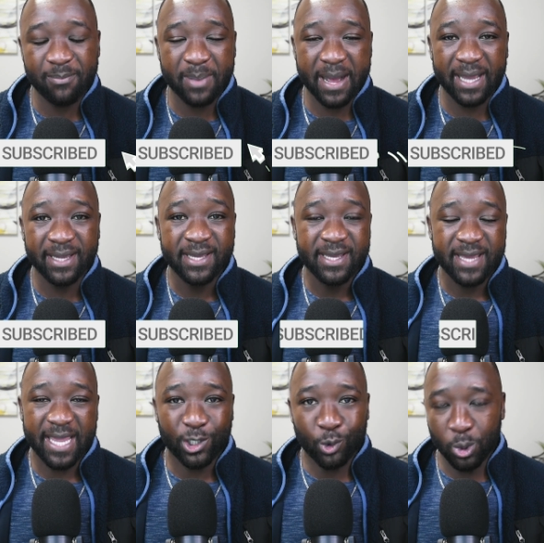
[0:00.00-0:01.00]
out by
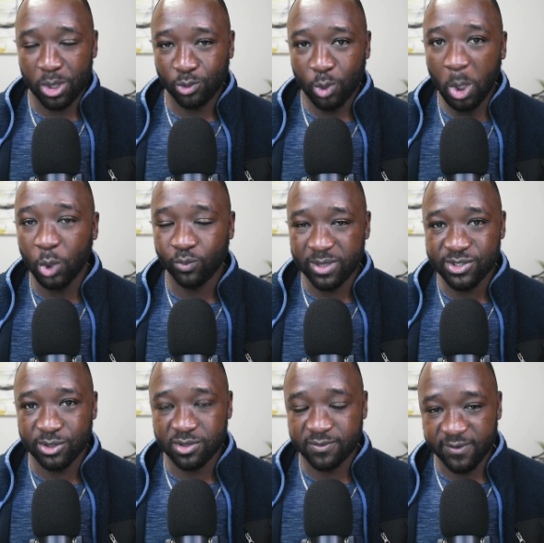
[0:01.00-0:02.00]
a quote unquote
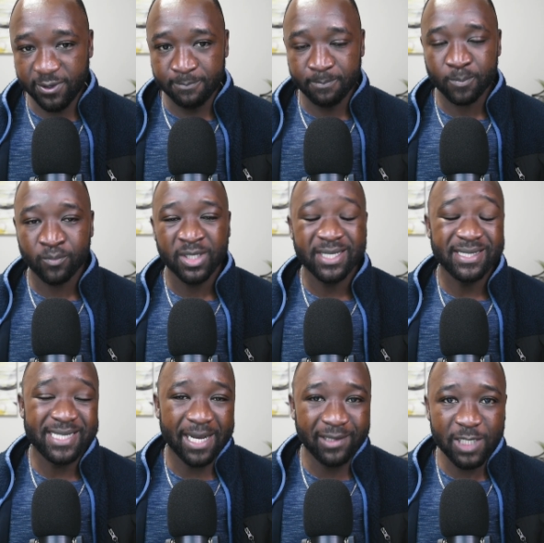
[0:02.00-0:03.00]
research firm
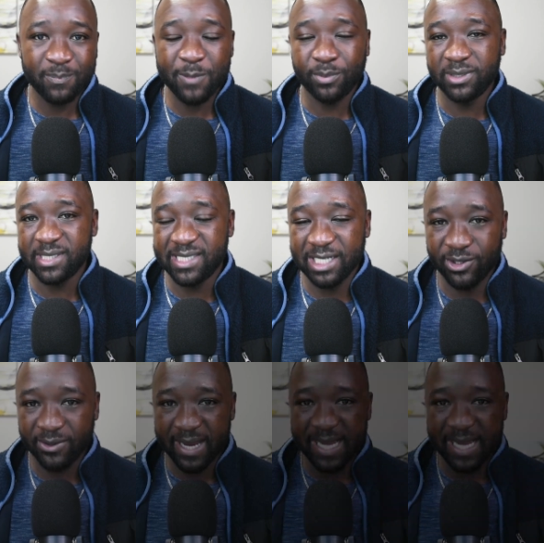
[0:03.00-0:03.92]
telling people to sell their